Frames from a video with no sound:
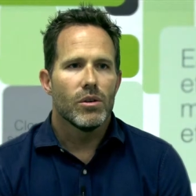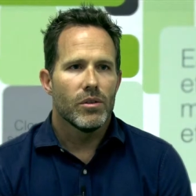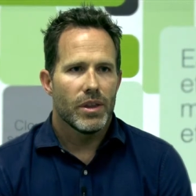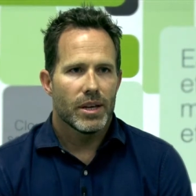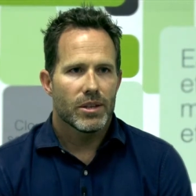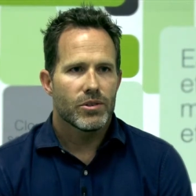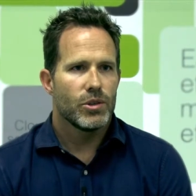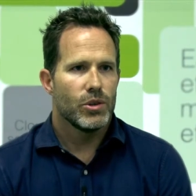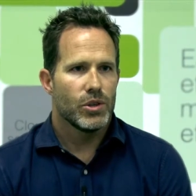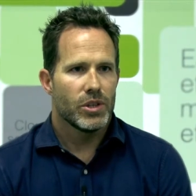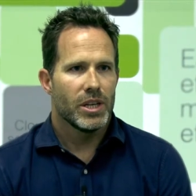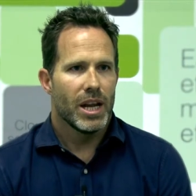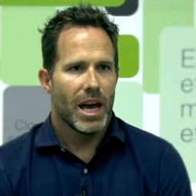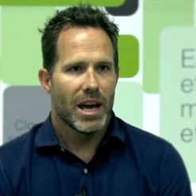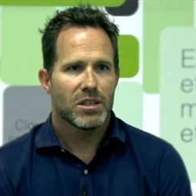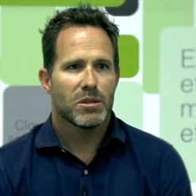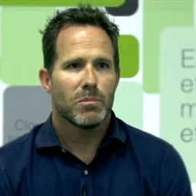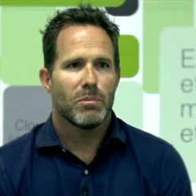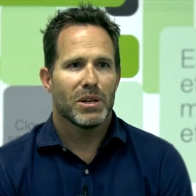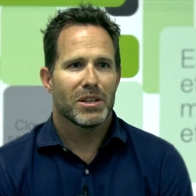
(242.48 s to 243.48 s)
that certain
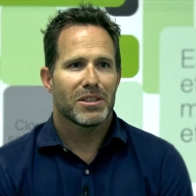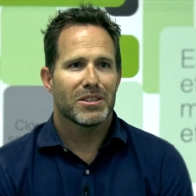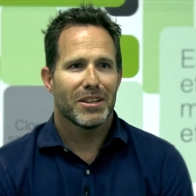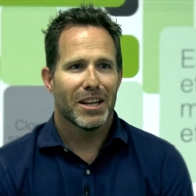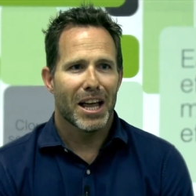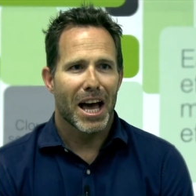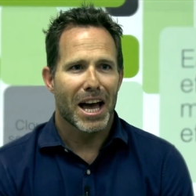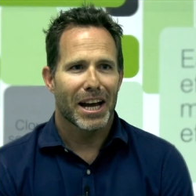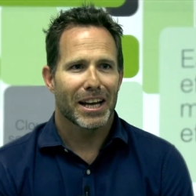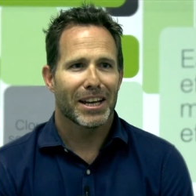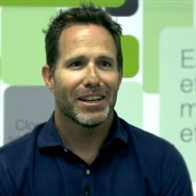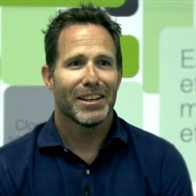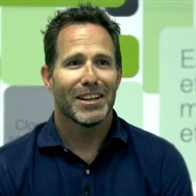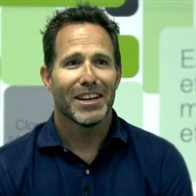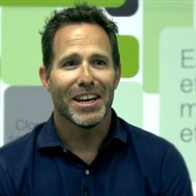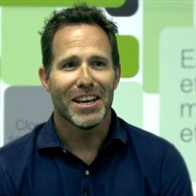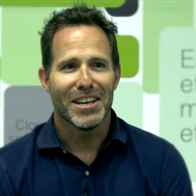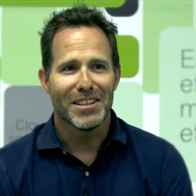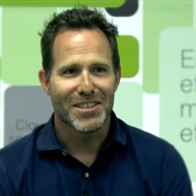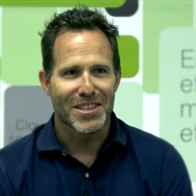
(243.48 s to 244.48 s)
aspects like,
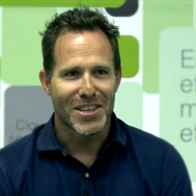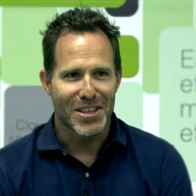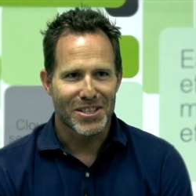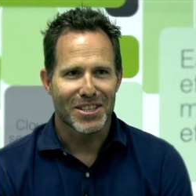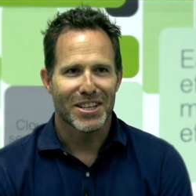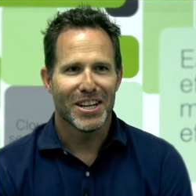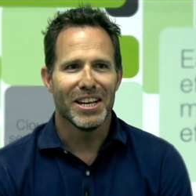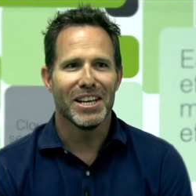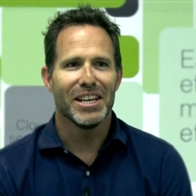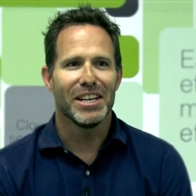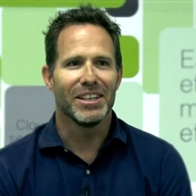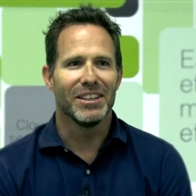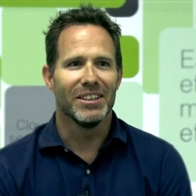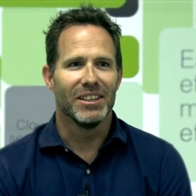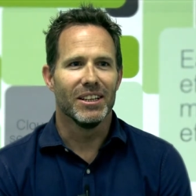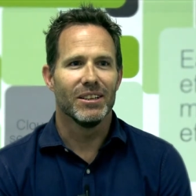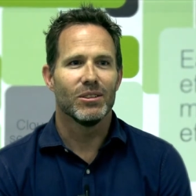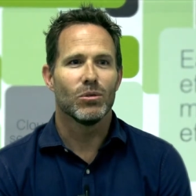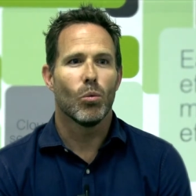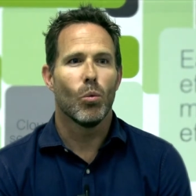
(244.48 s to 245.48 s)
is this legal?
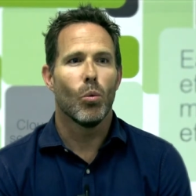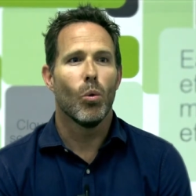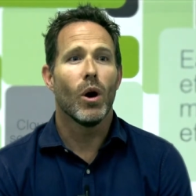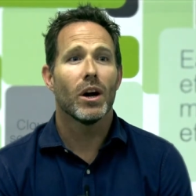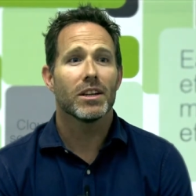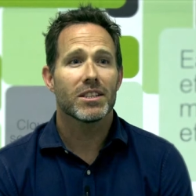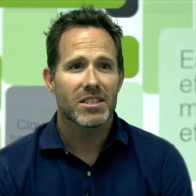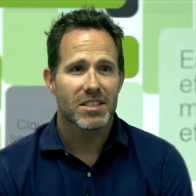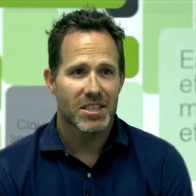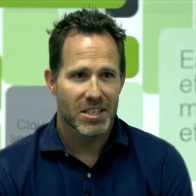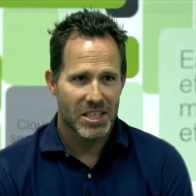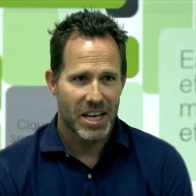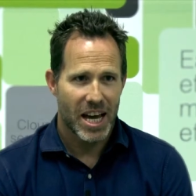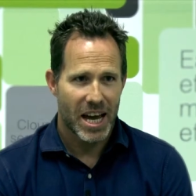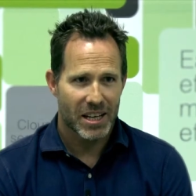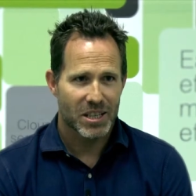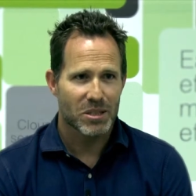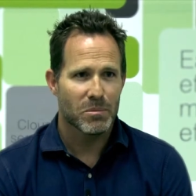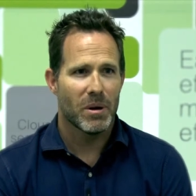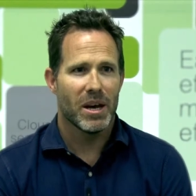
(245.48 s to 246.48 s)
What's the
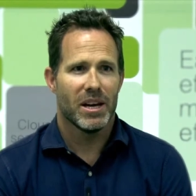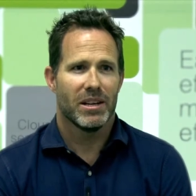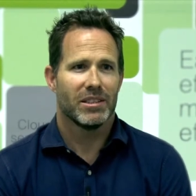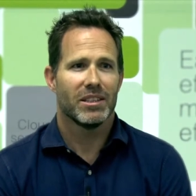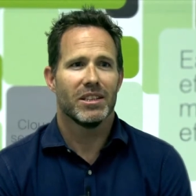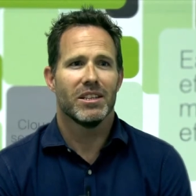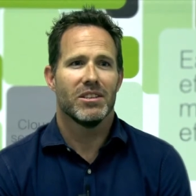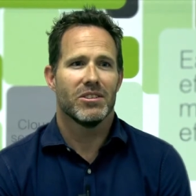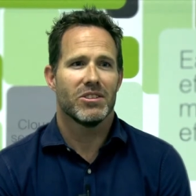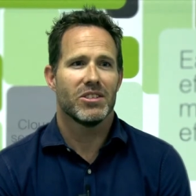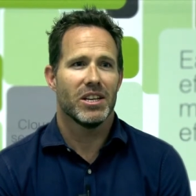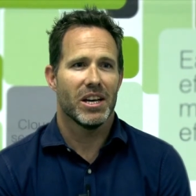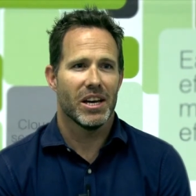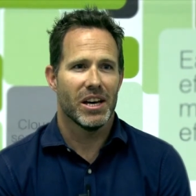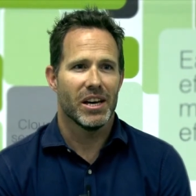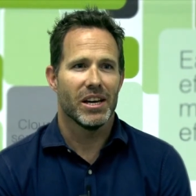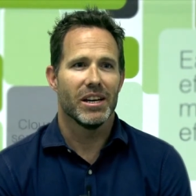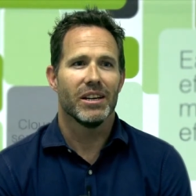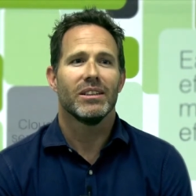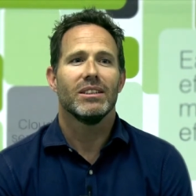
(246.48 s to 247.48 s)
tax man going to
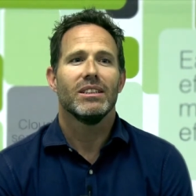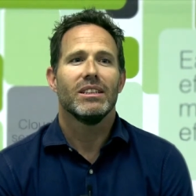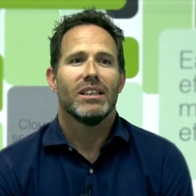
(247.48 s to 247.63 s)
say?